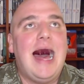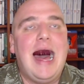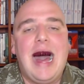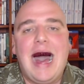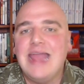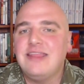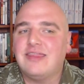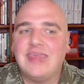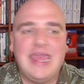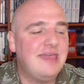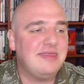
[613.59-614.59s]
I
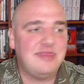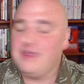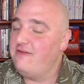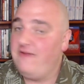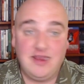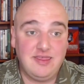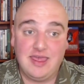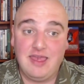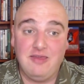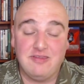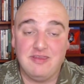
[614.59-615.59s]
can't think of anything
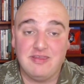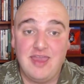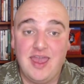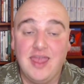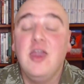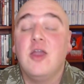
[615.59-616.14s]
else to say.